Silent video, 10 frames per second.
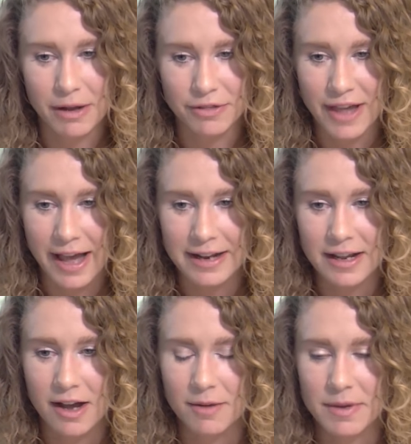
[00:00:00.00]
that,
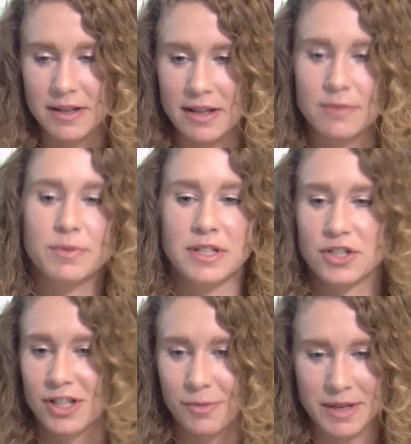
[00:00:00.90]
and then
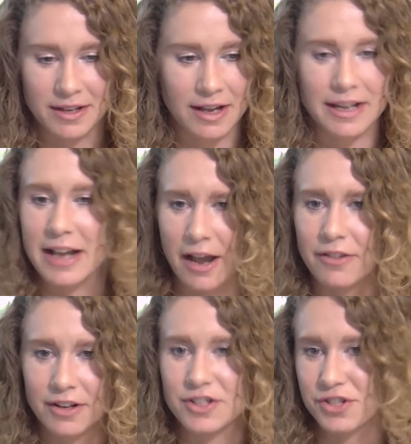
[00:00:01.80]
potentially we can kind of
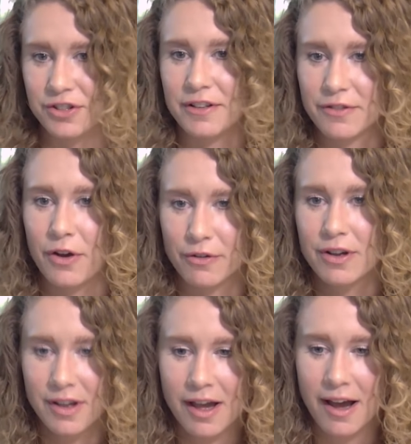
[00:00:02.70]
gather additional info
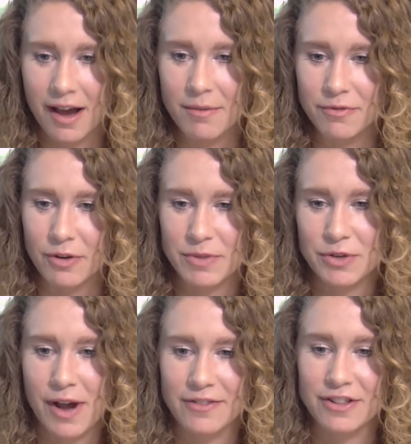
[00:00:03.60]
from
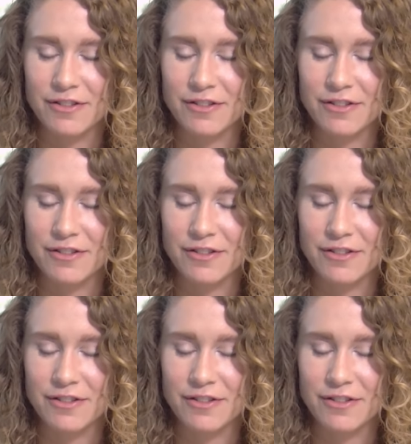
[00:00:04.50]
you after the